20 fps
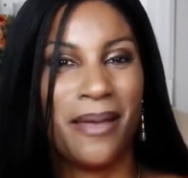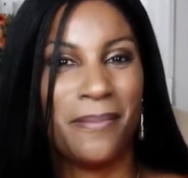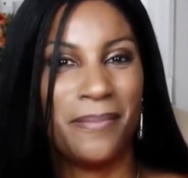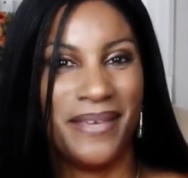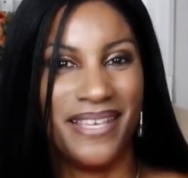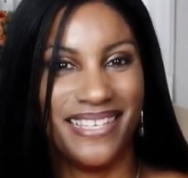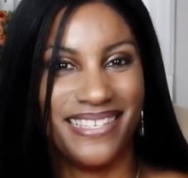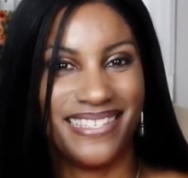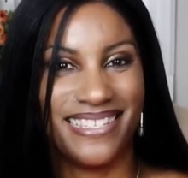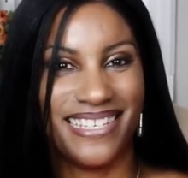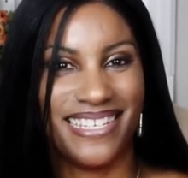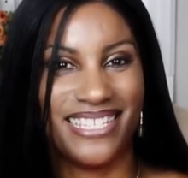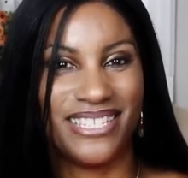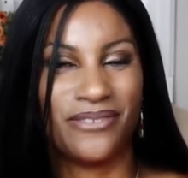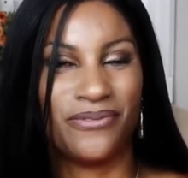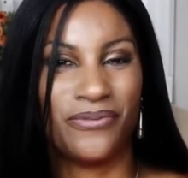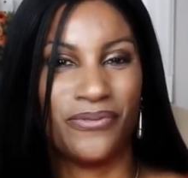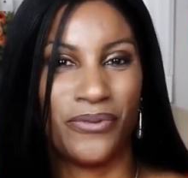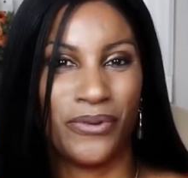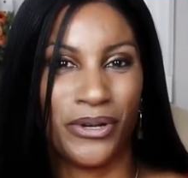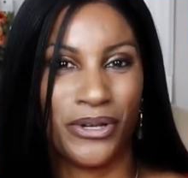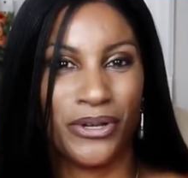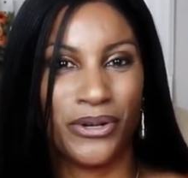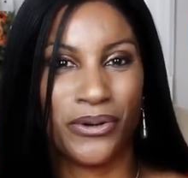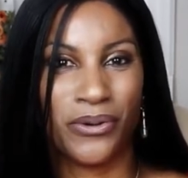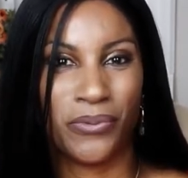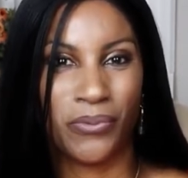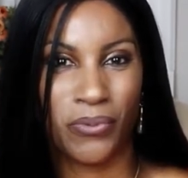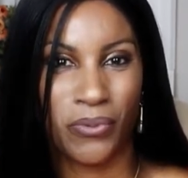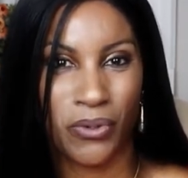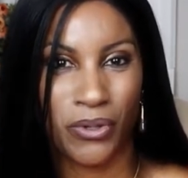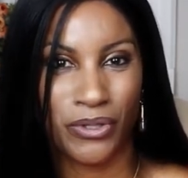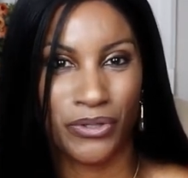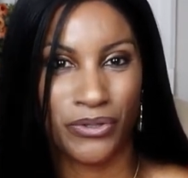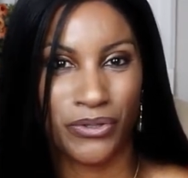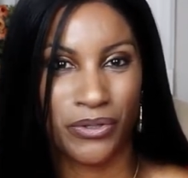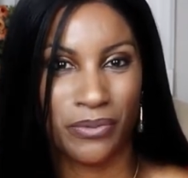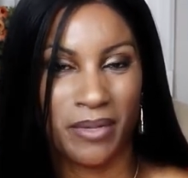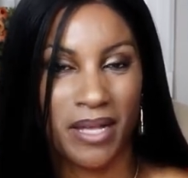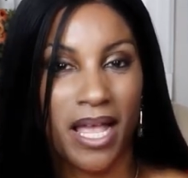pieces for your
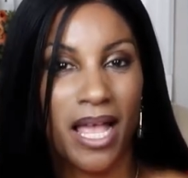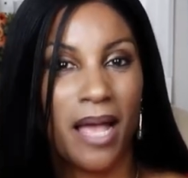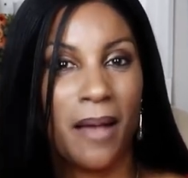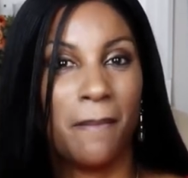wardrobe.